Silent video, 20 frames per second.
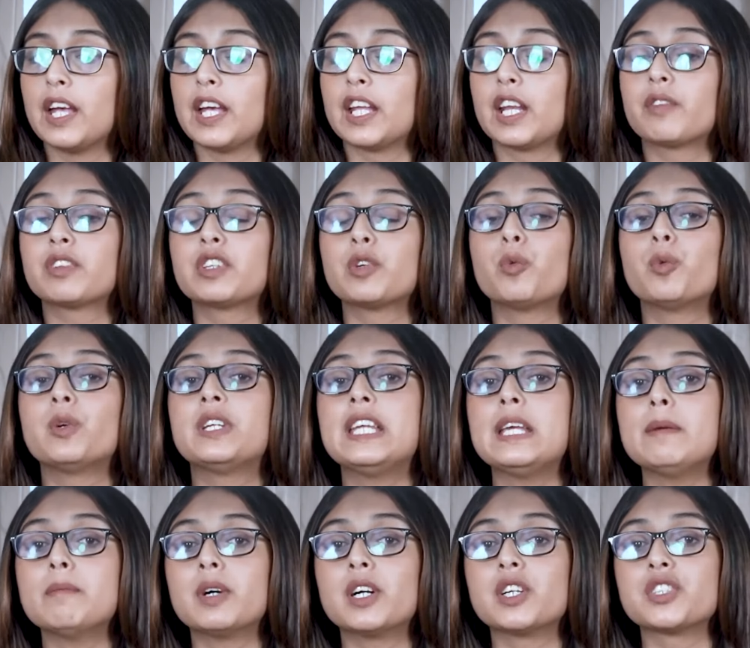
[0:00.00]
Now, with the
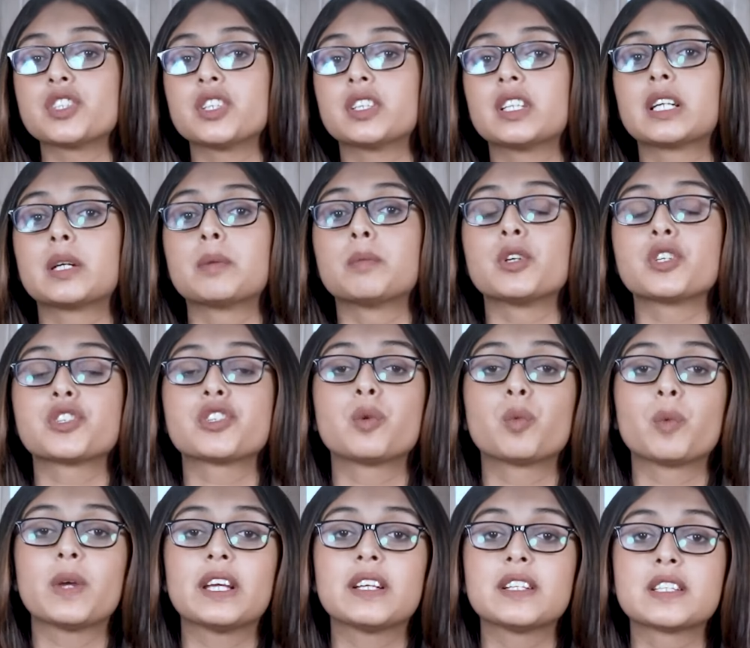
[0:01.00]
demerger, the commercial
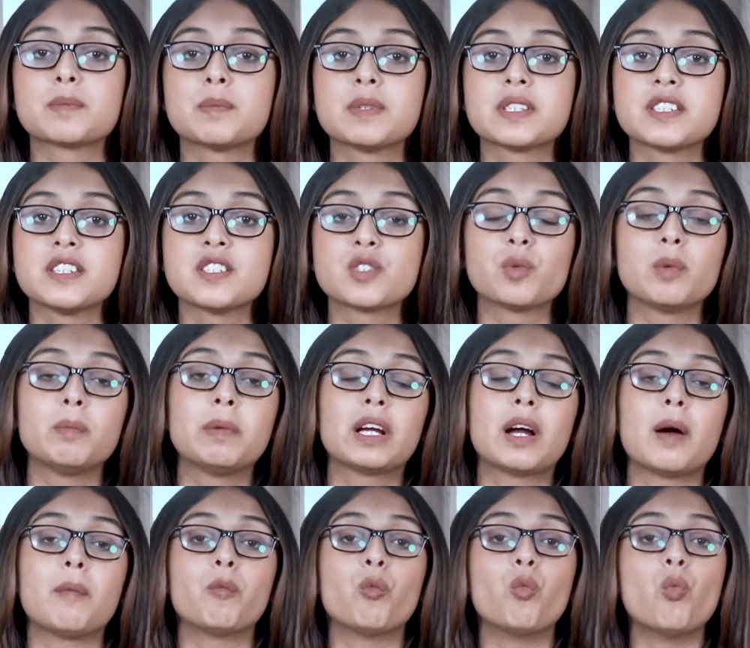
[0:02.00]
vehicles business will
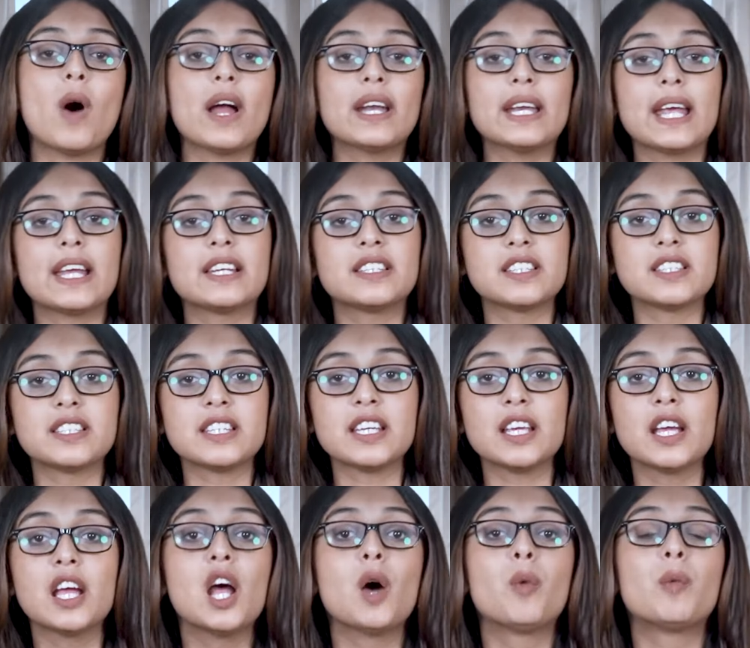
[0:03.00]
become one entity,
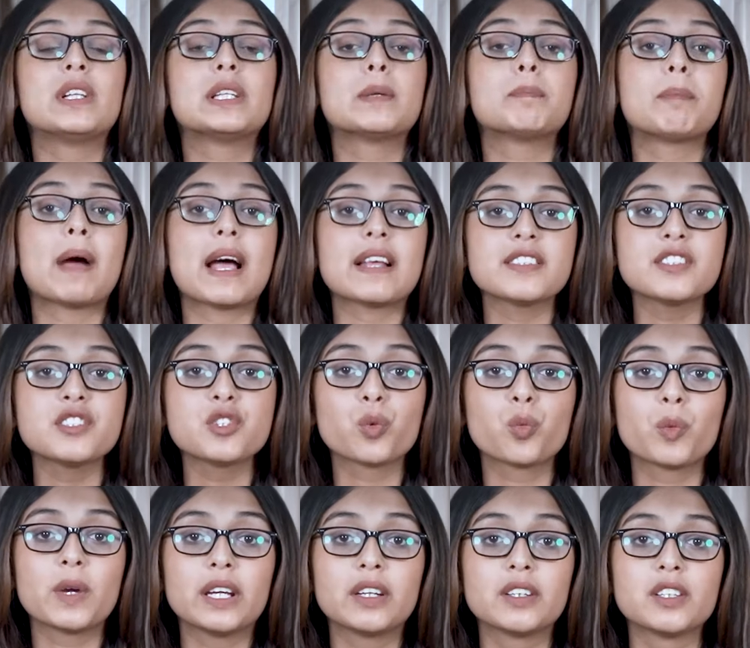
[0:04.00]
while the passenger
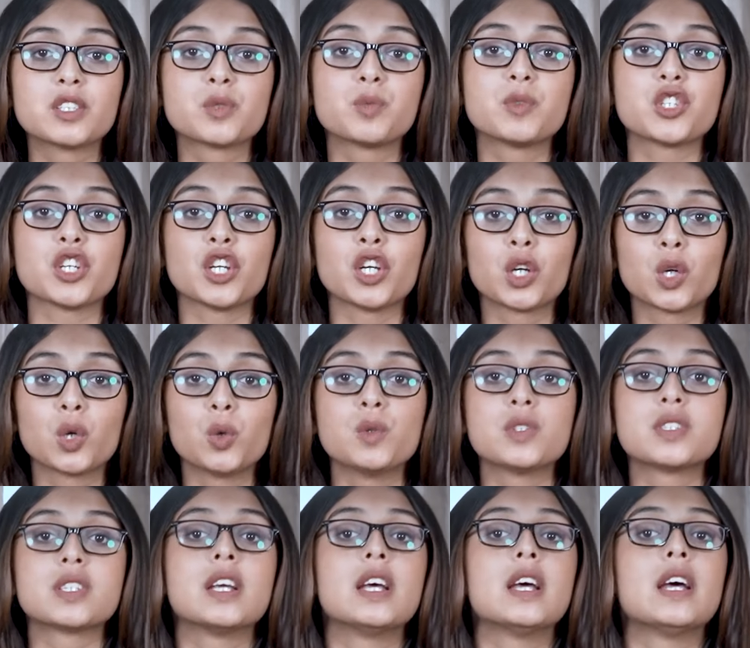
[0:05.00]
vehicles, which
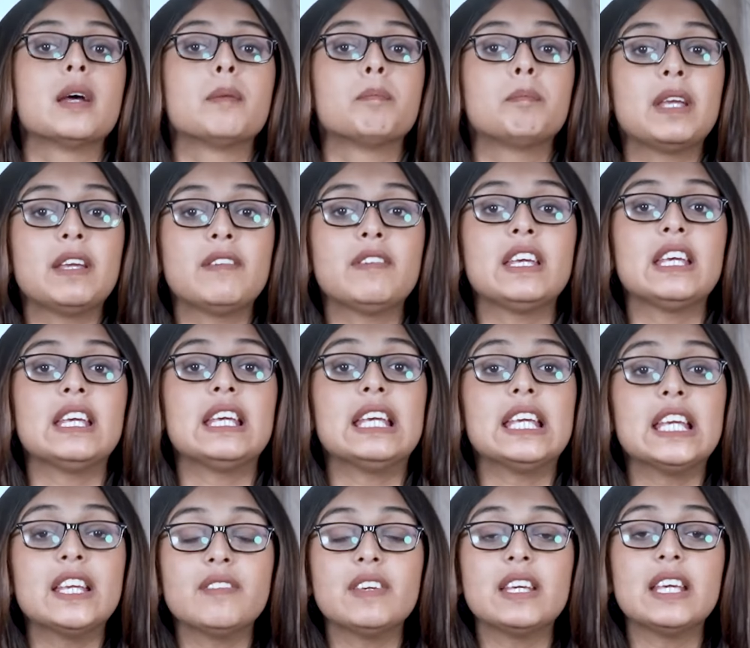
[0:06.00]
includes PV,
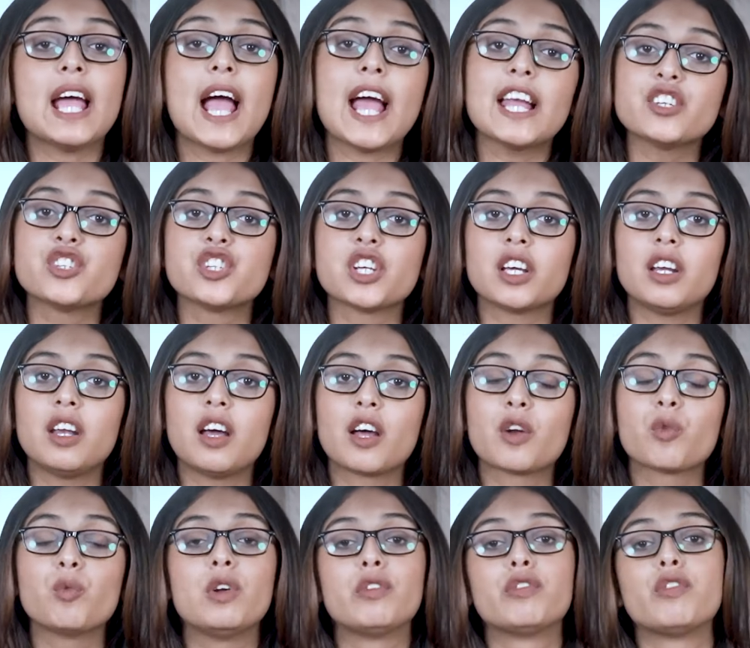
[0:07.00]
EV, and
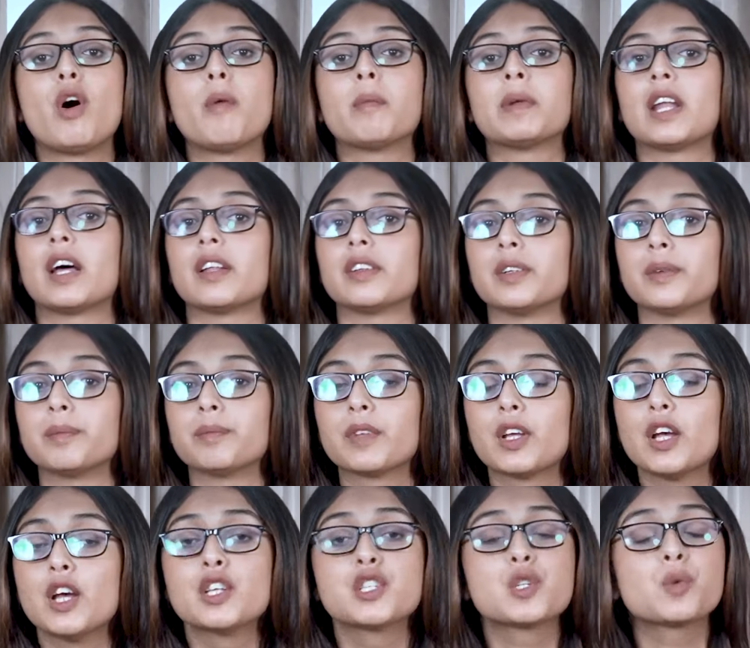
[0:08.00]
JLR will form another.
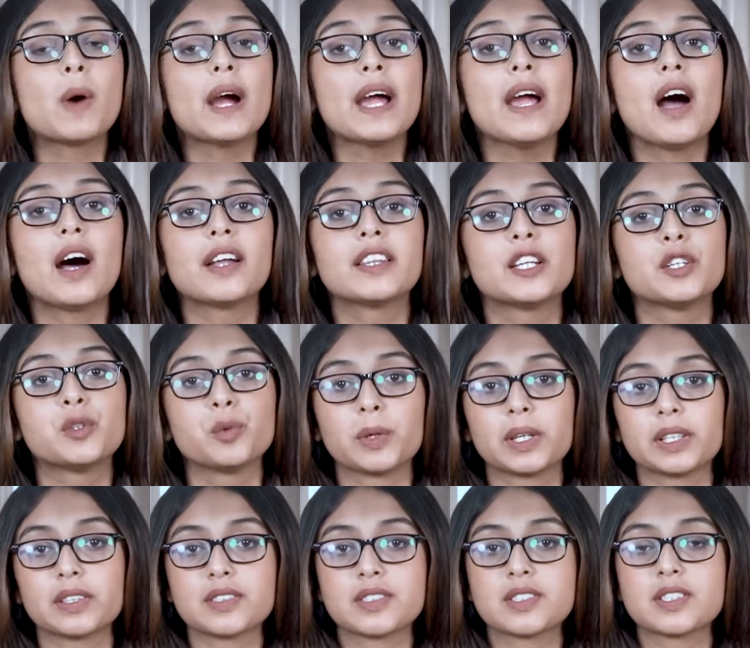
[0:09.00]
So, why are they doing
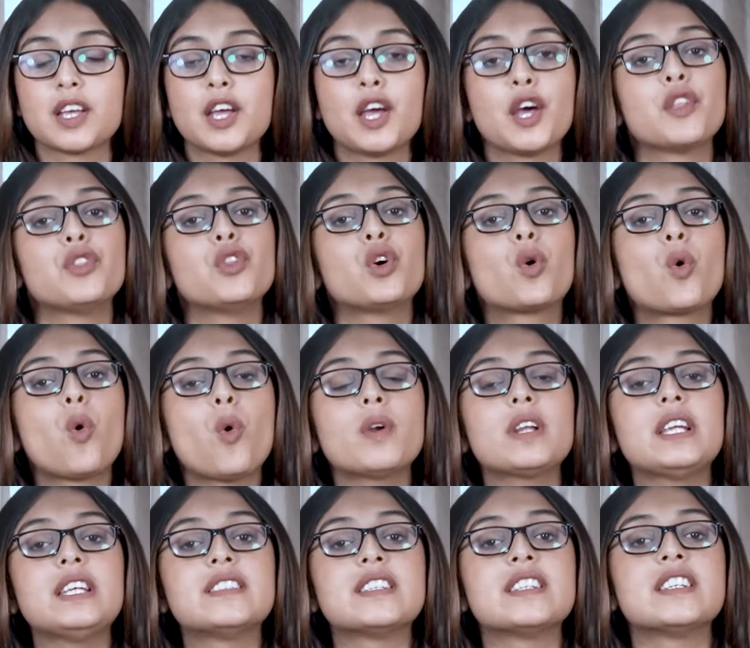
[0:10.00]
this? The core
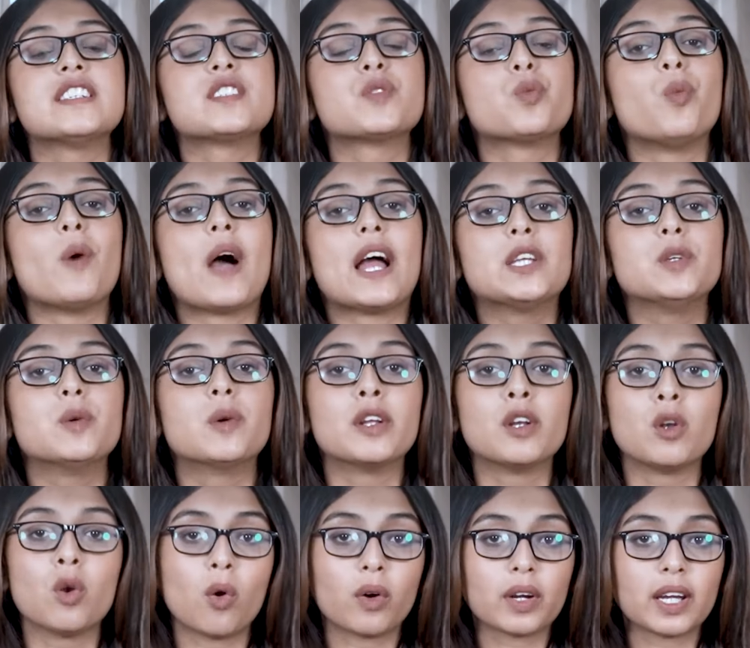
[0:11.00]
reason is value
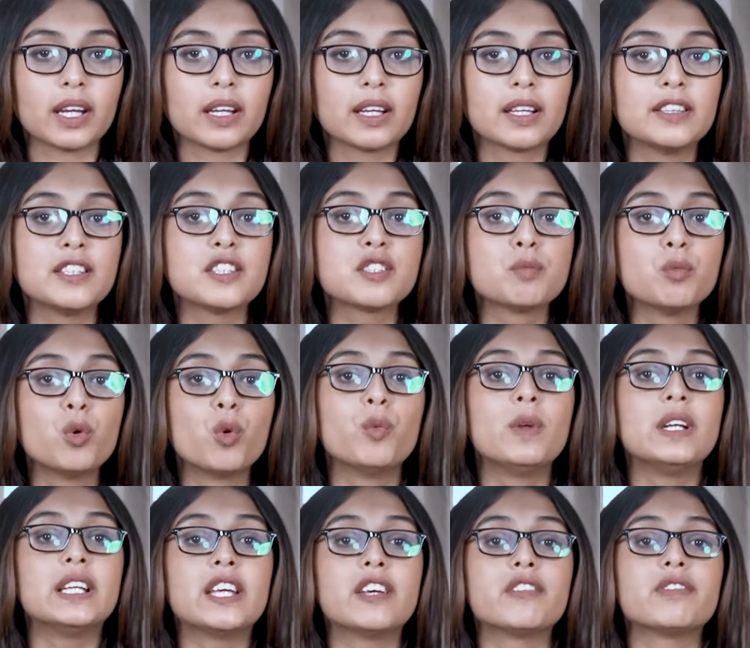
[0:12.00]
unlocking. This move
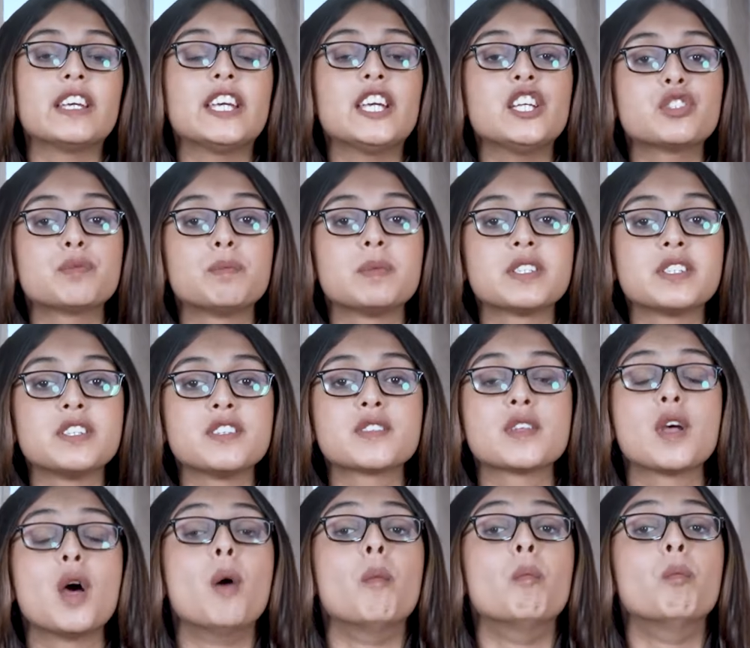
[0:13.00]
will give each business
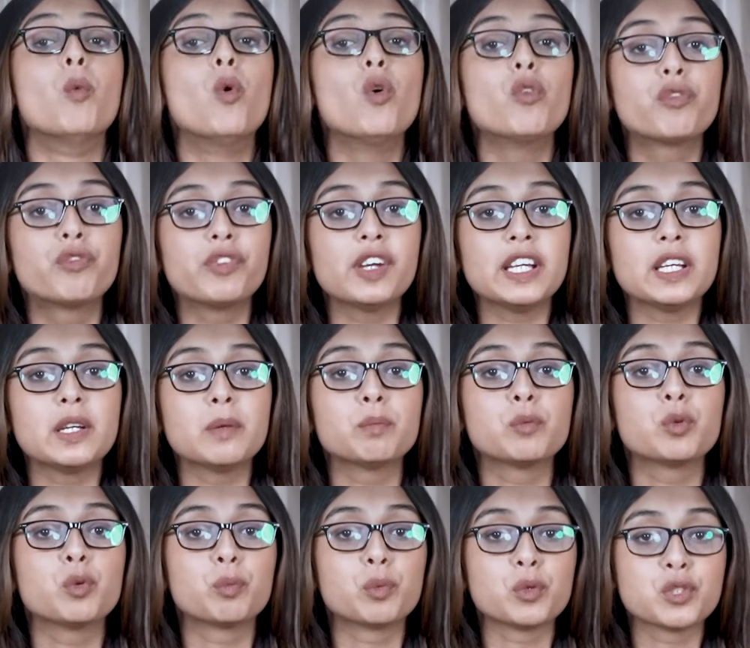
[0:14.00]
more freedom
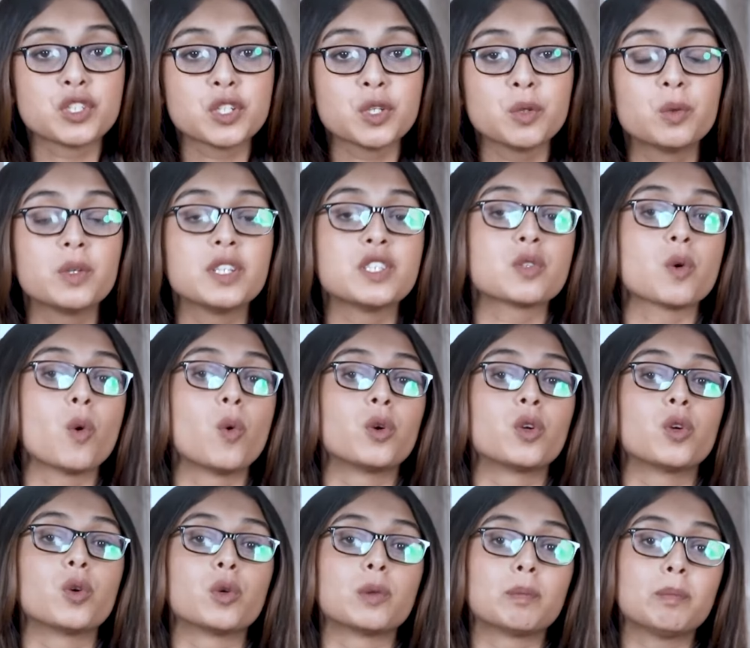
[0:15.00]
to pursue its own
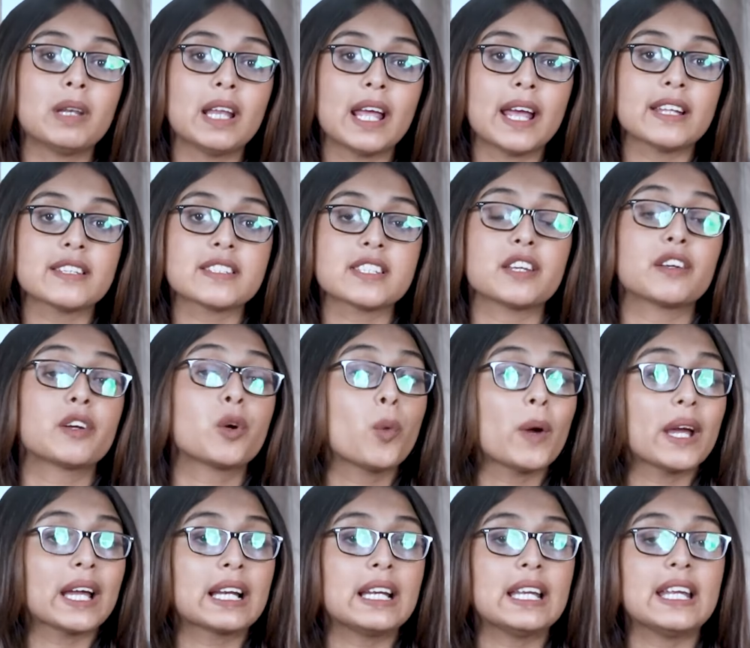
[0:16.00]
growth plans
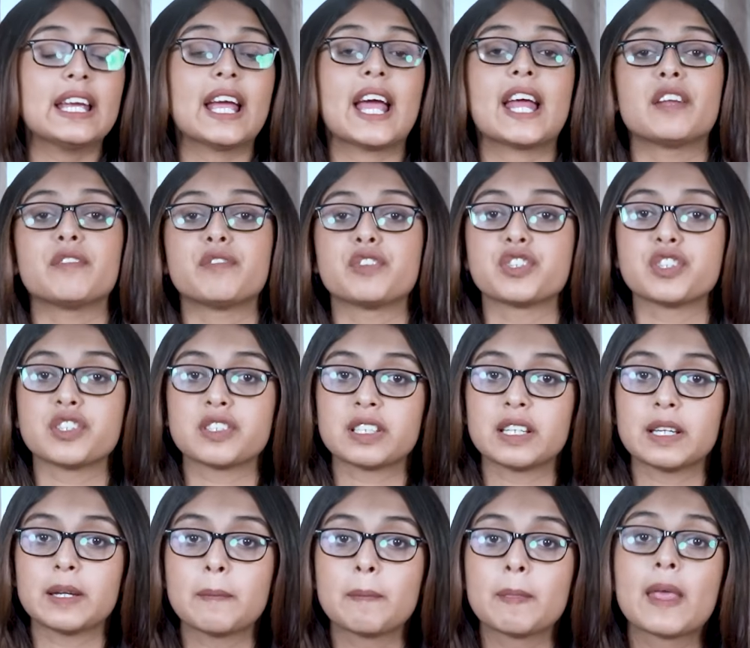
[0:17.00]
quickly and efficiently.